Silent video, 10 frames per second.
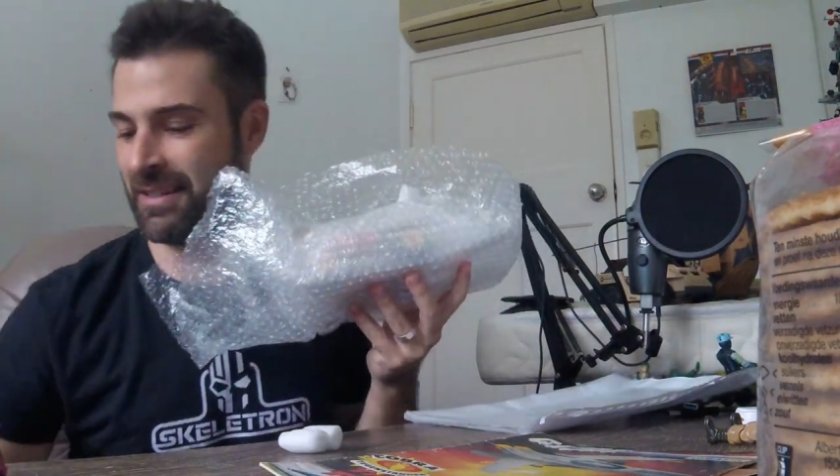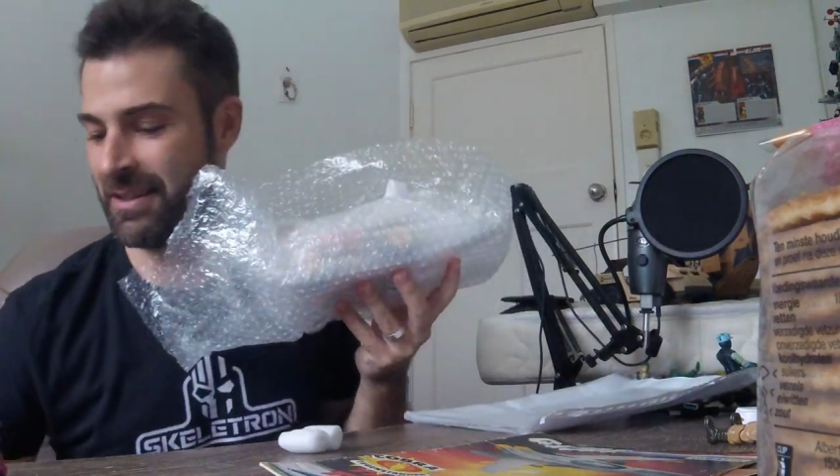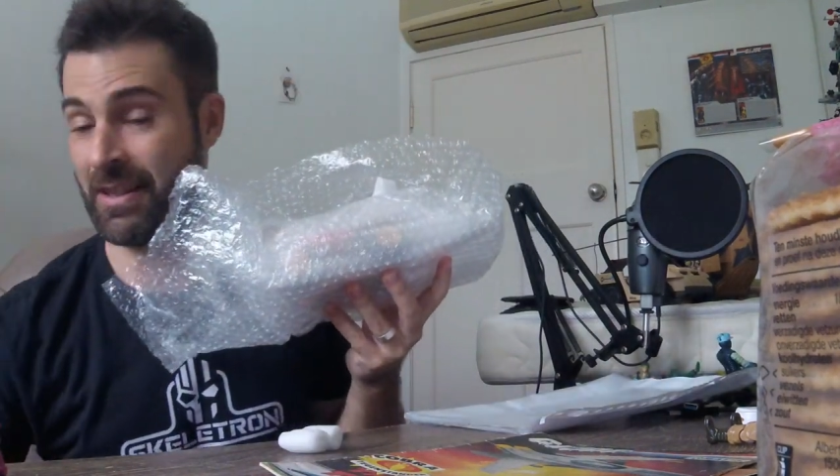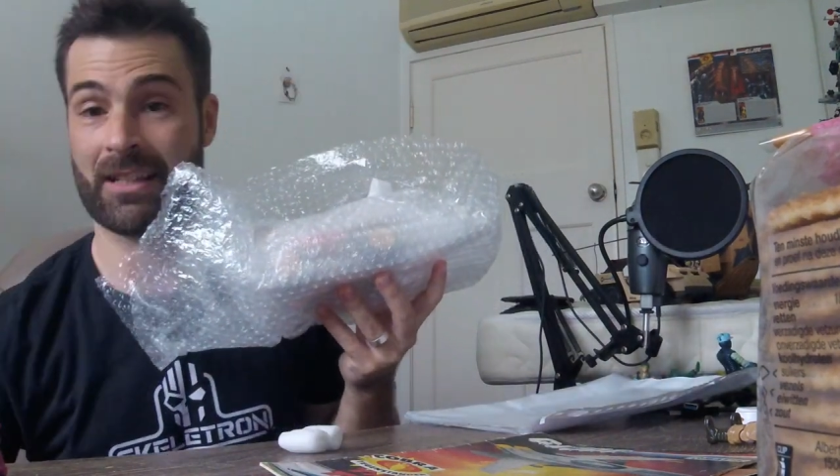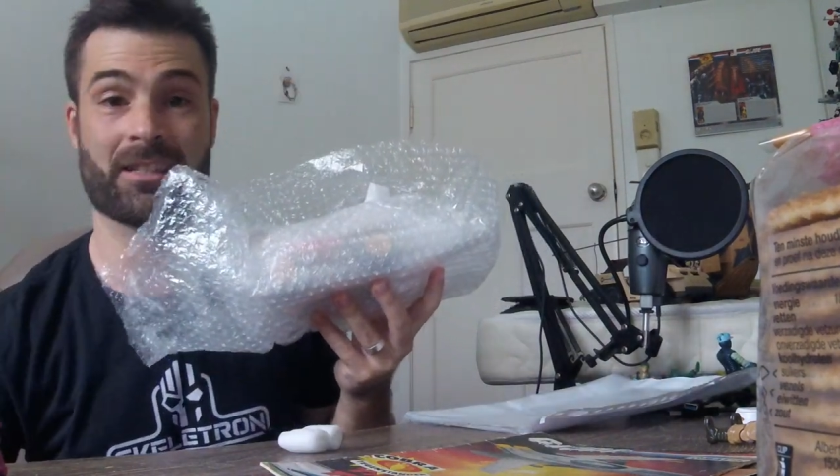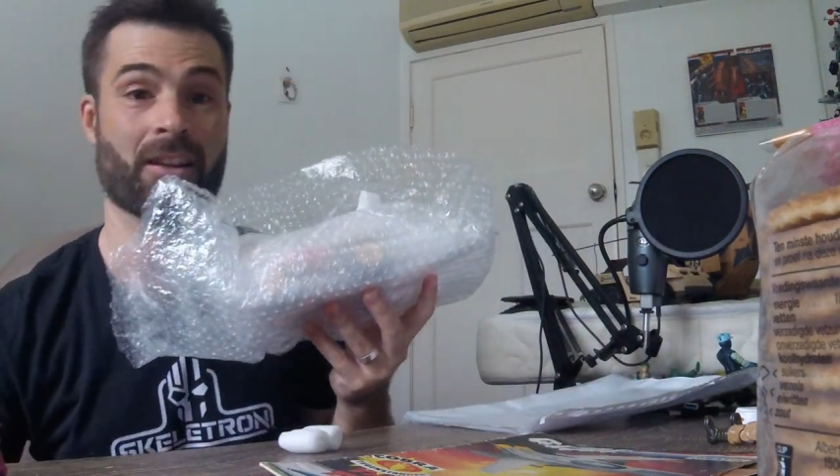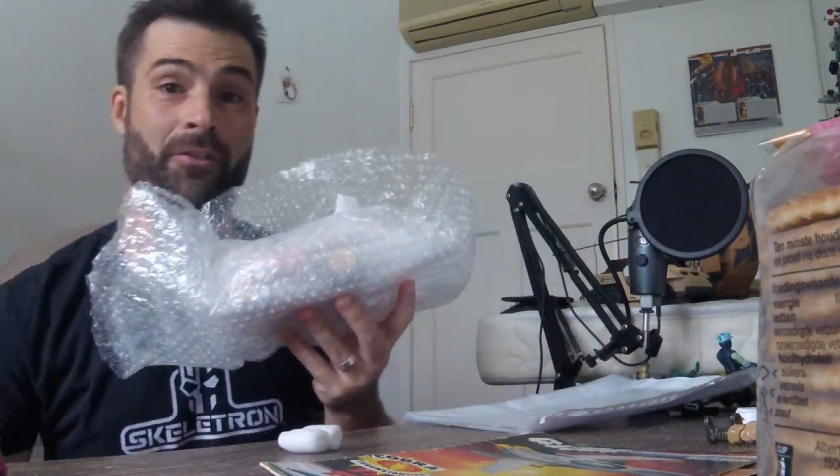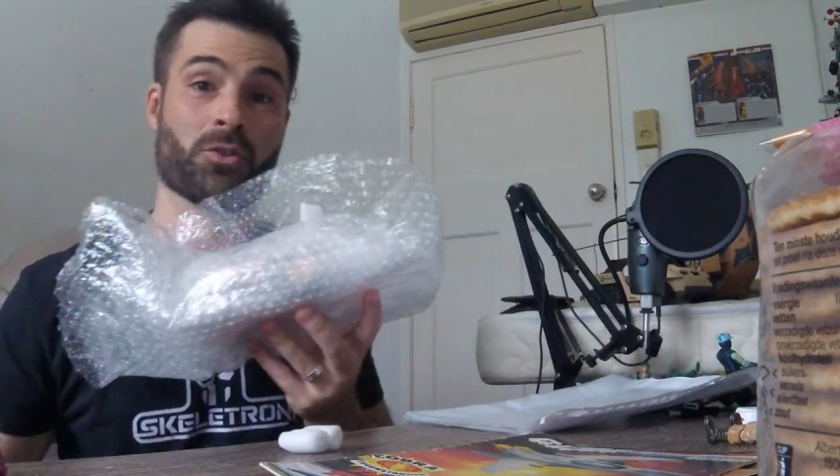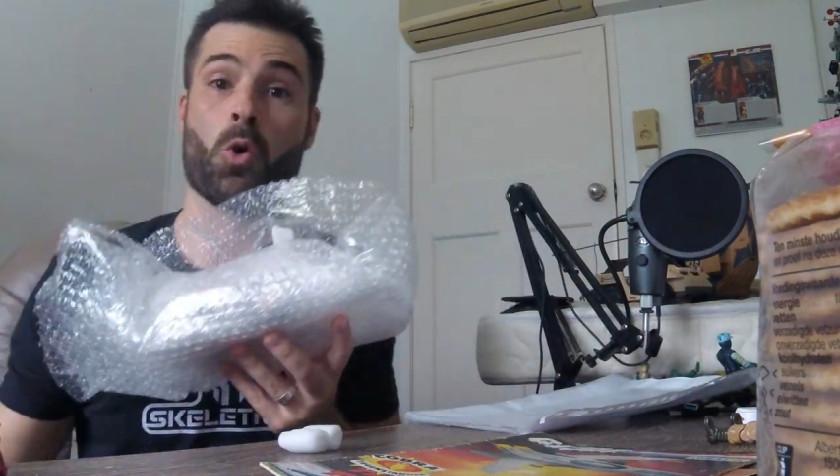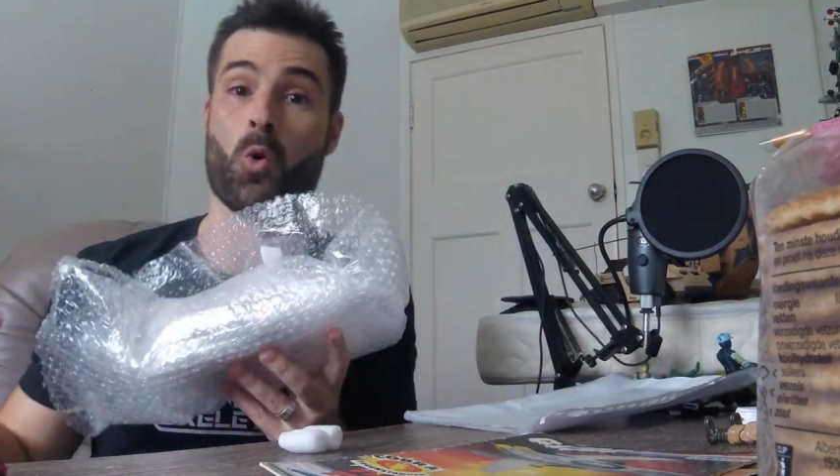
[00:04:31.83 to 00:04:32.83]
That stuff
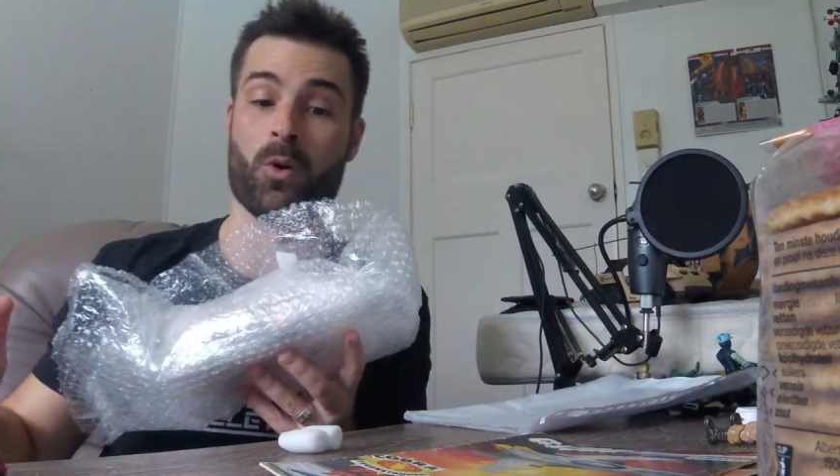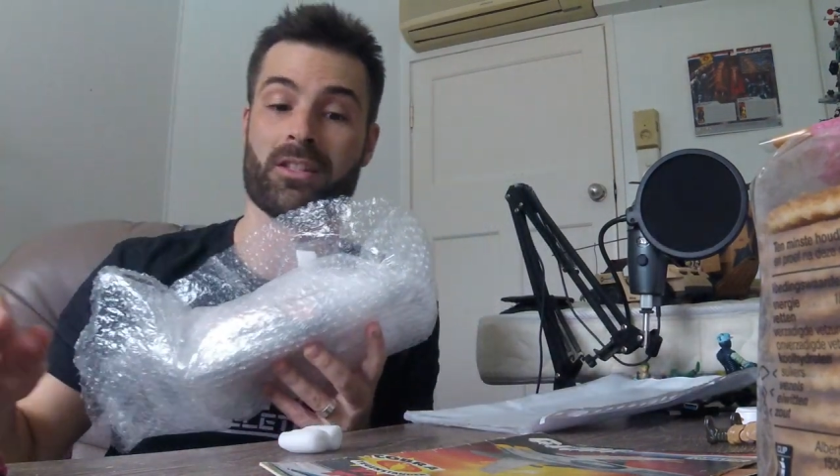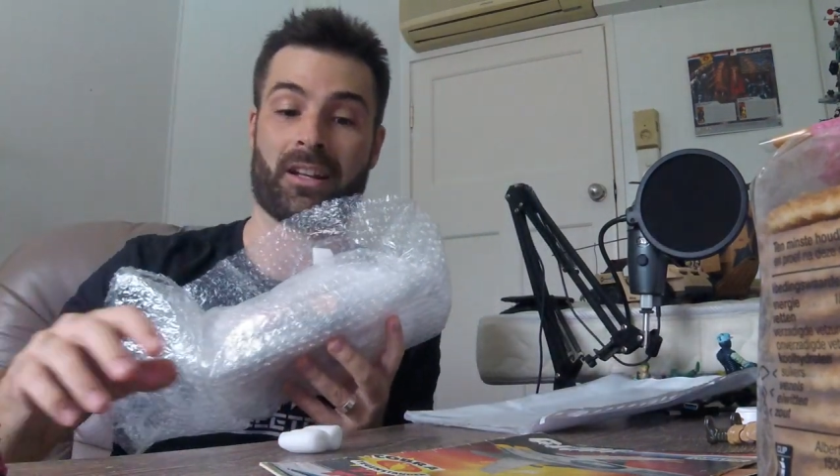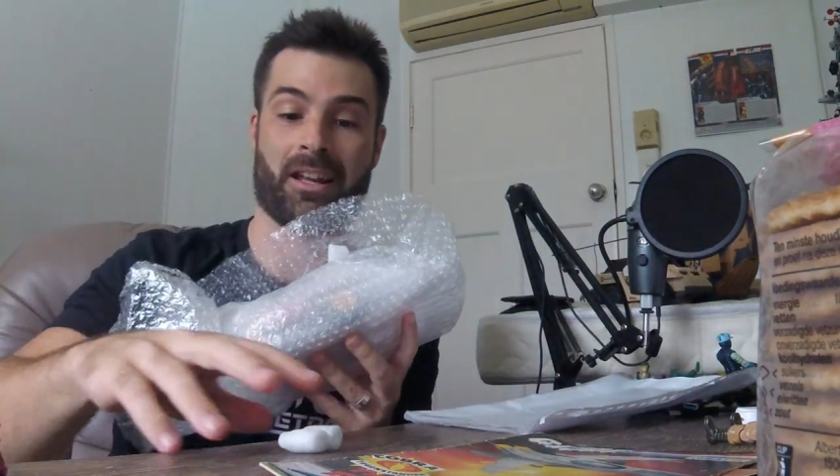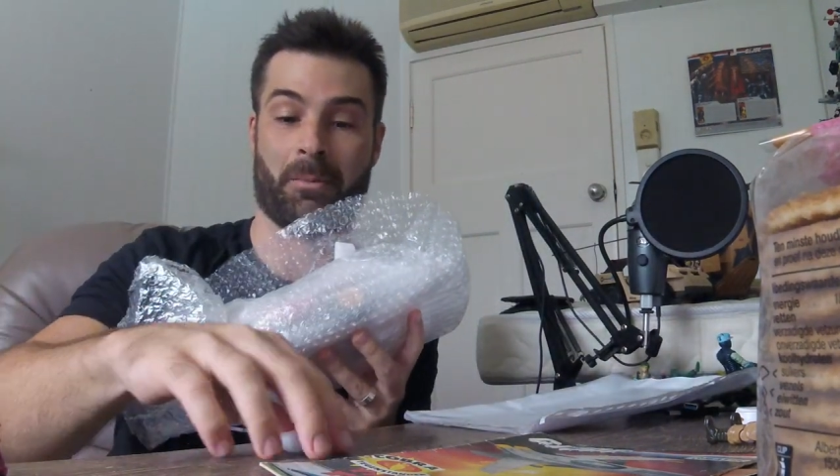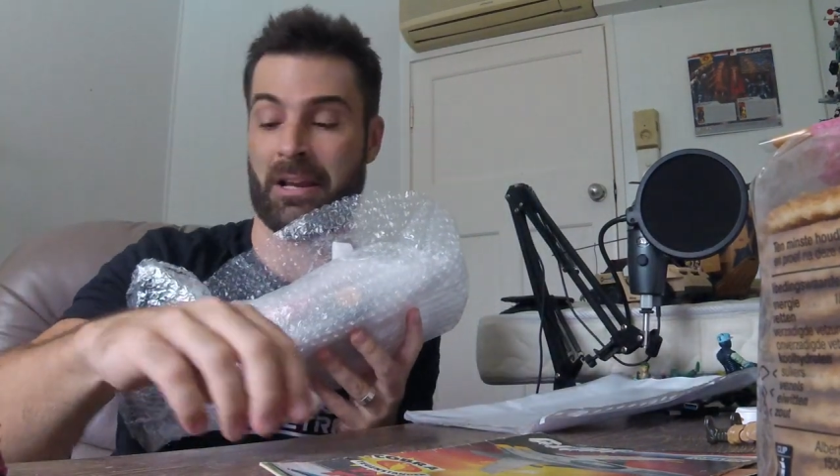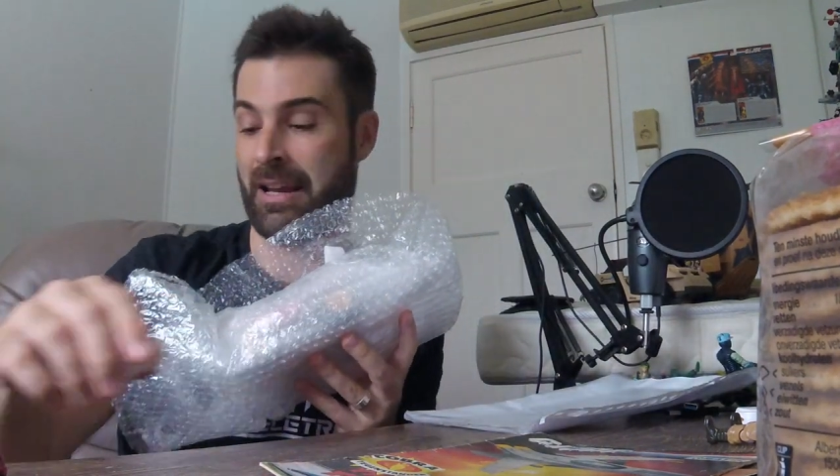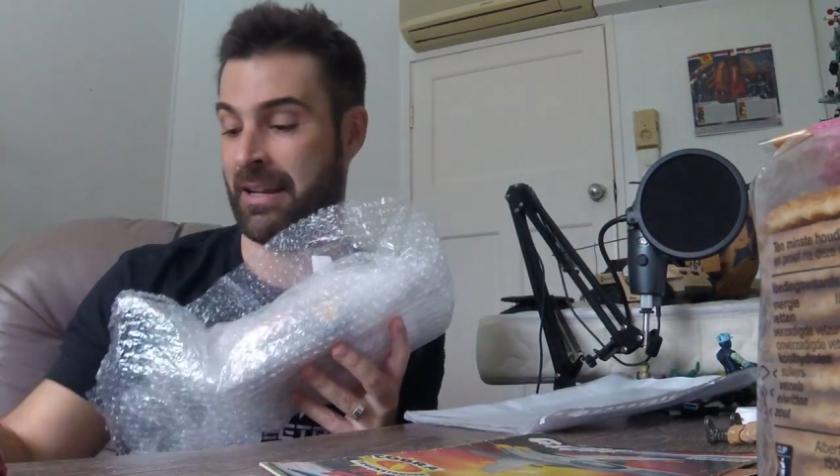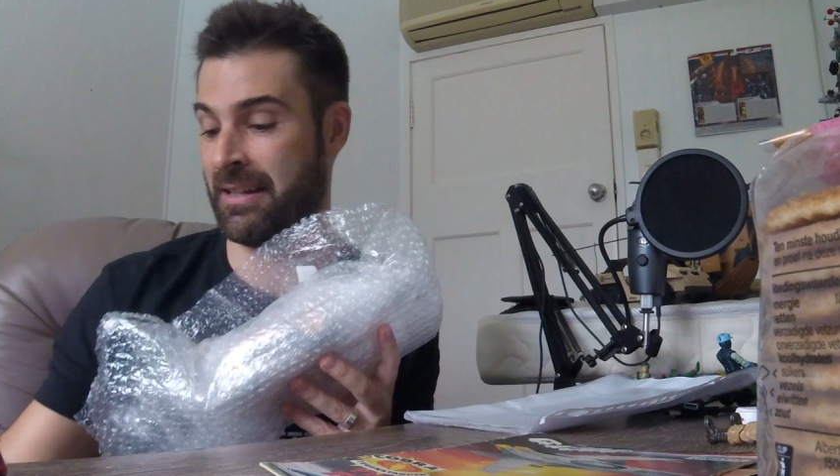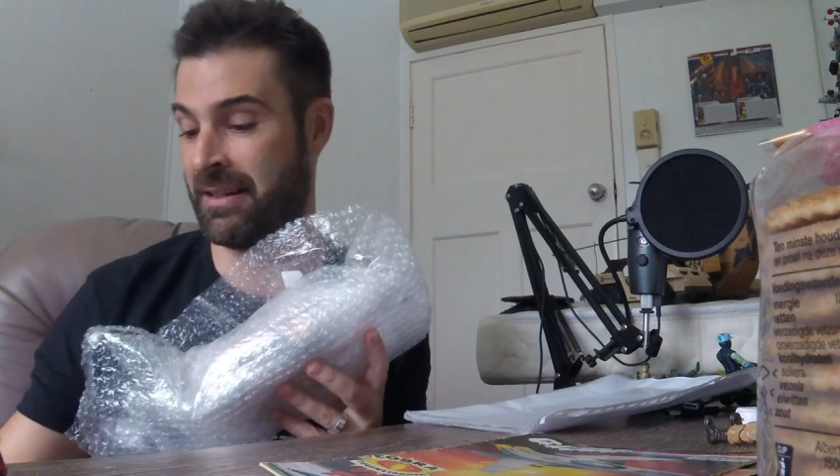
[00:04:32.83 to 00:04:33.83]
is always going to come in
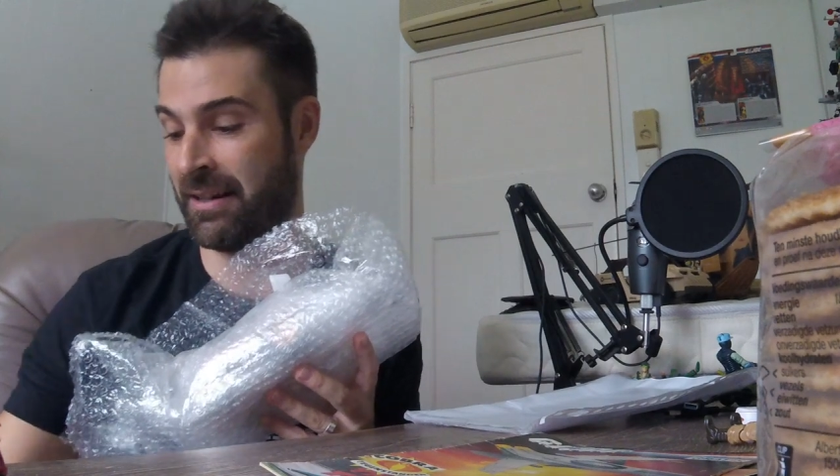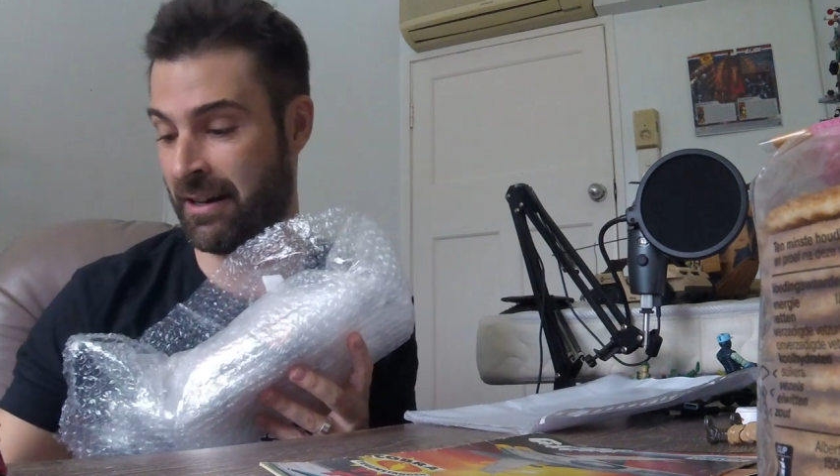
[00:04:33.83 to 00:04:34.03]
handy.